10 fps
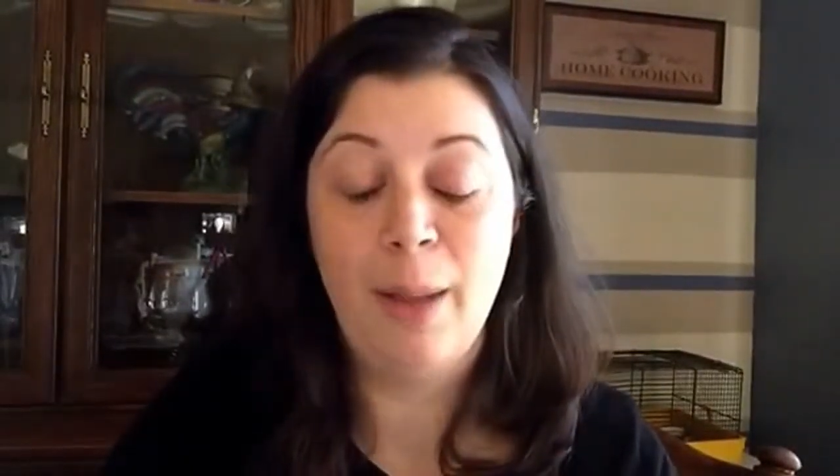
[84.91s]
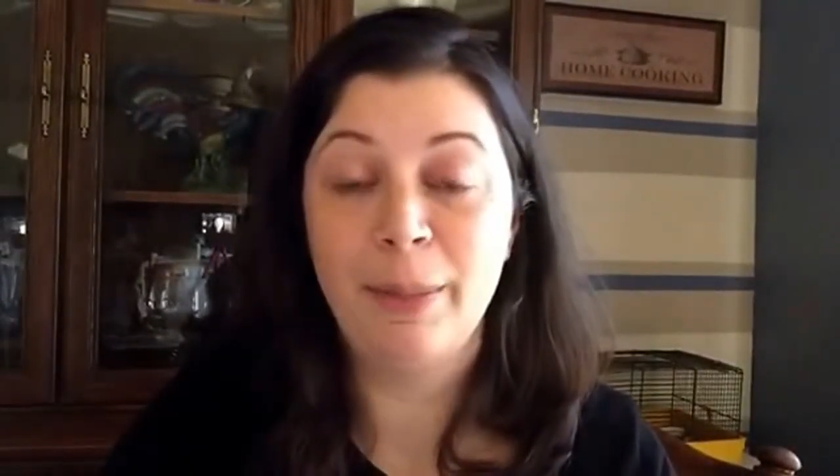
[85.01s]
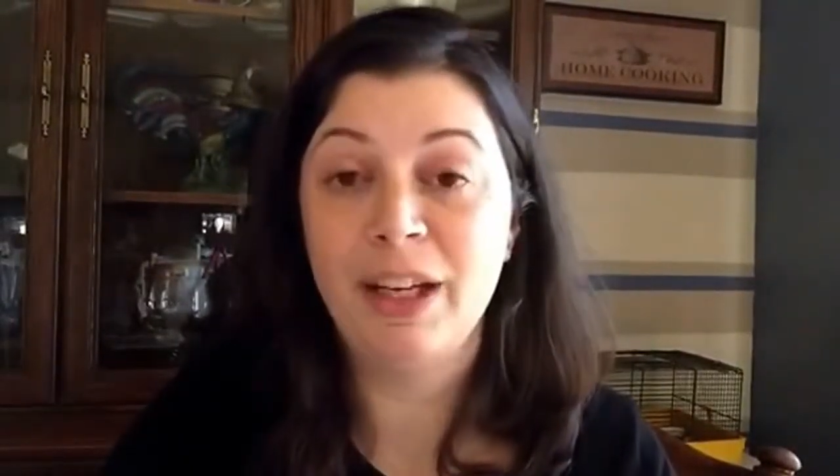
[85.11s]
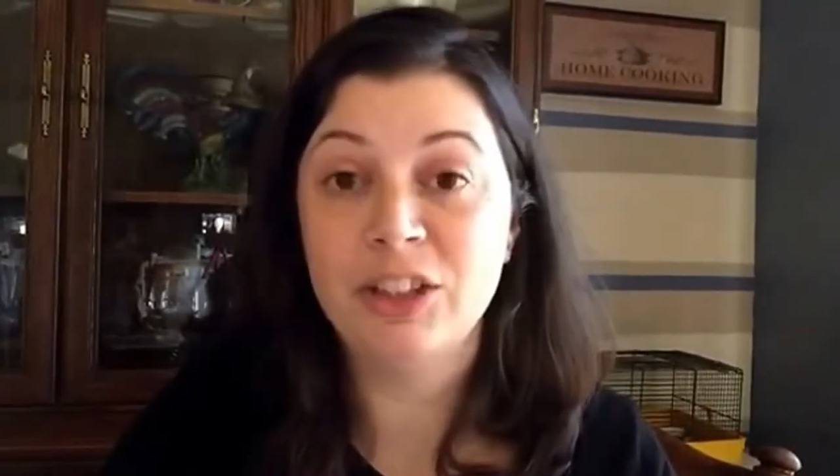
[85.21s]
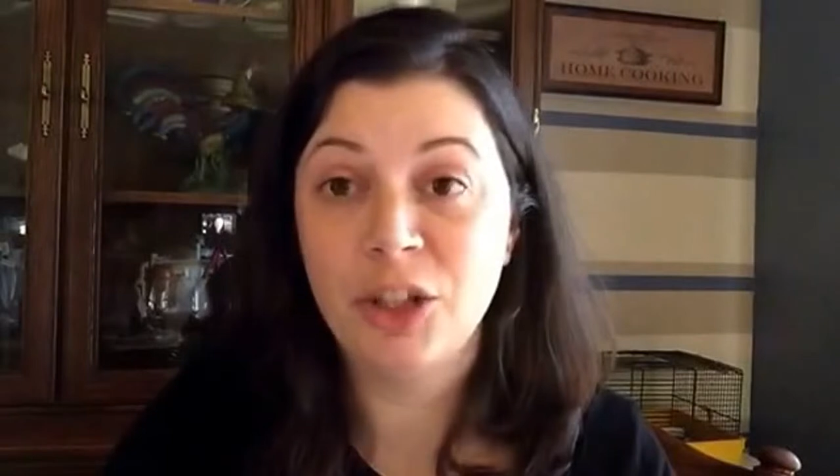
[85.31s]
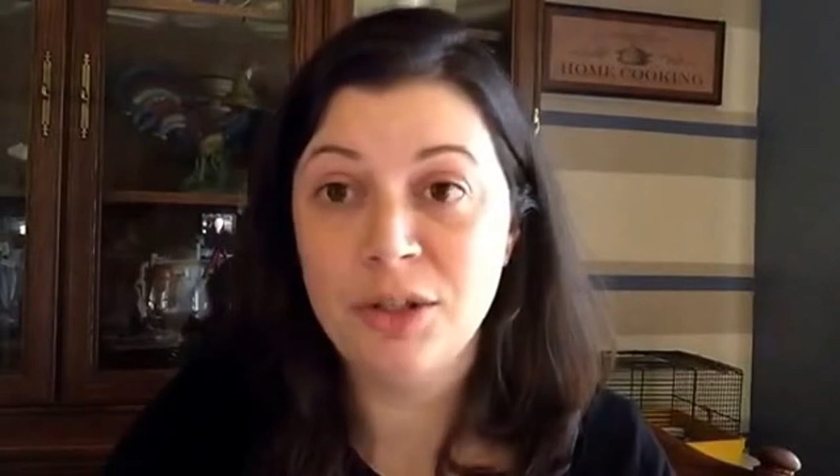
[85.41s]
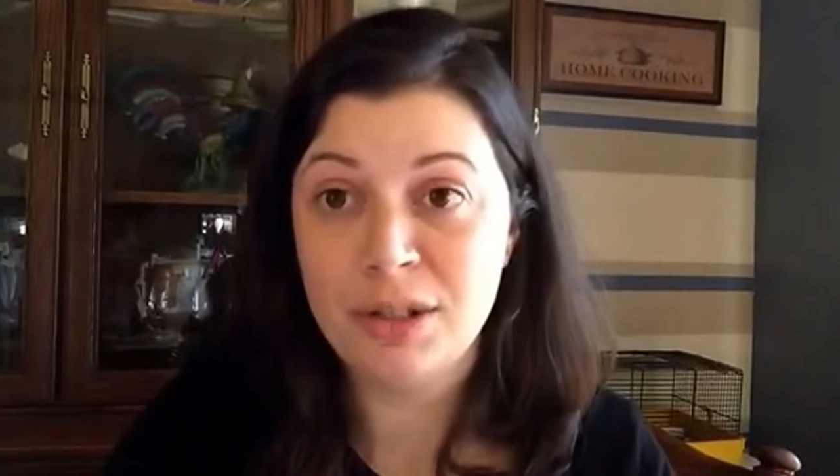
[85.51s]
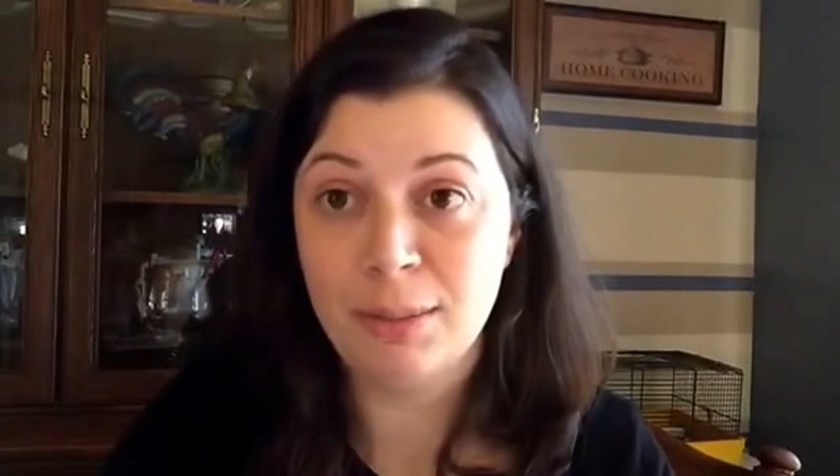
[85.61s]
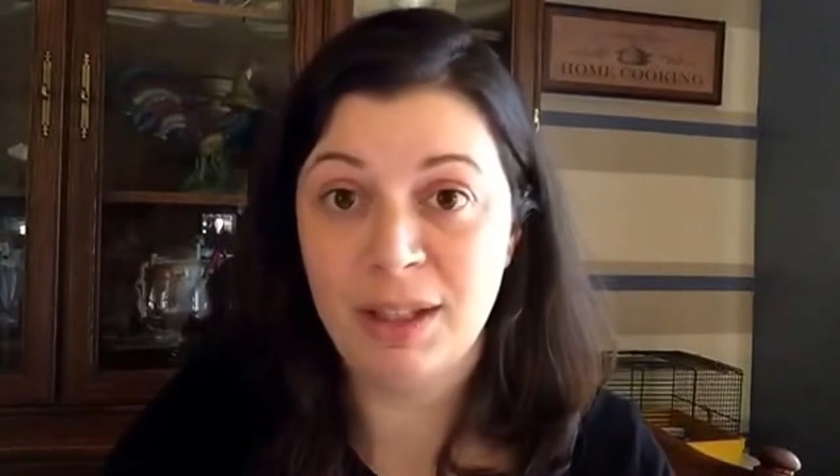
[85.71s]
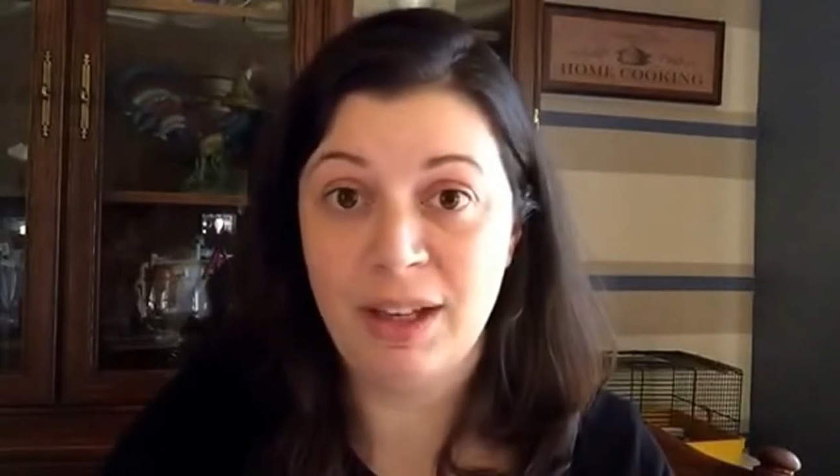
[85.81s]
I'm going to show you
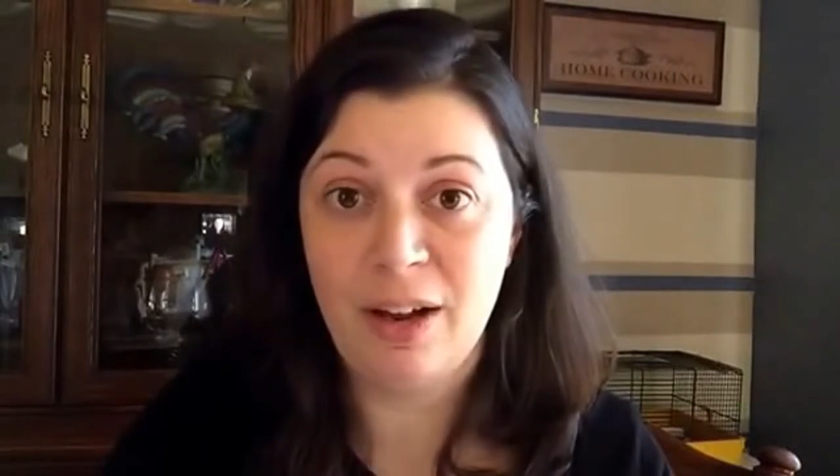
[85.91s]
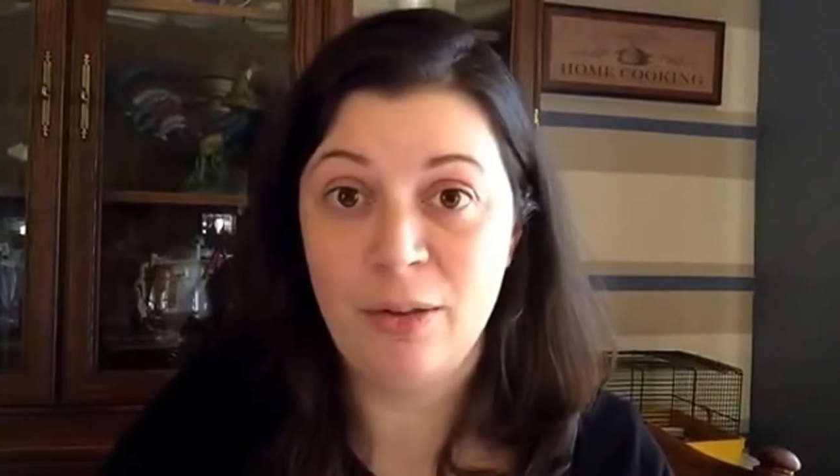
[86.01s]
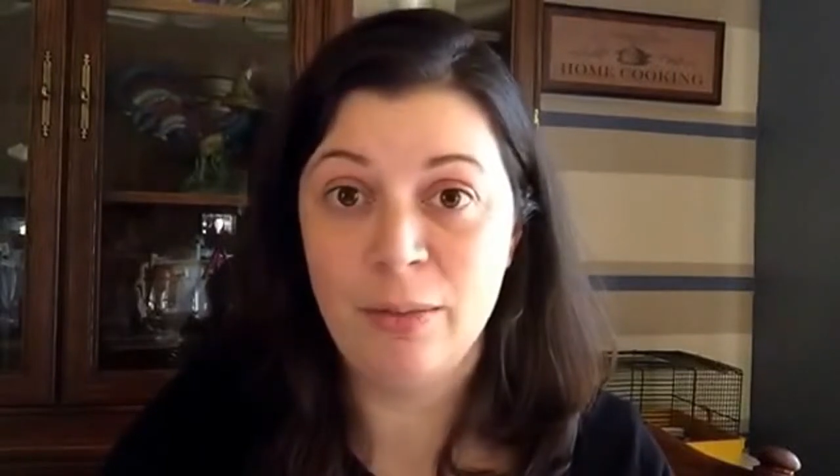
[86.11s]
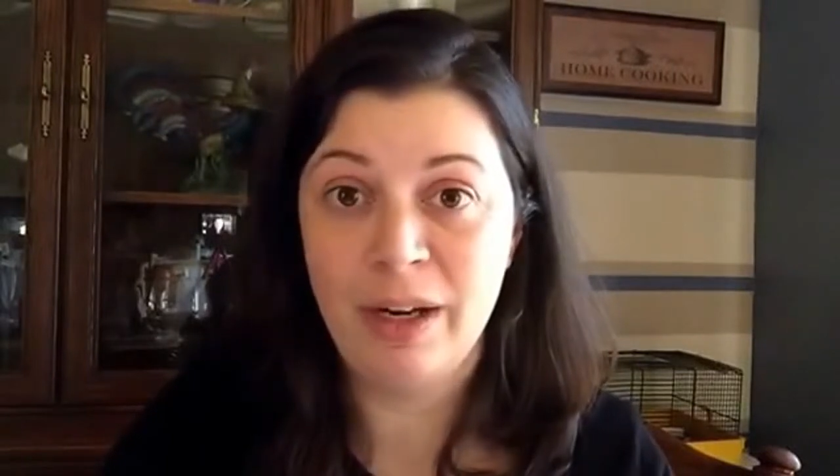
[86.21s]
something now,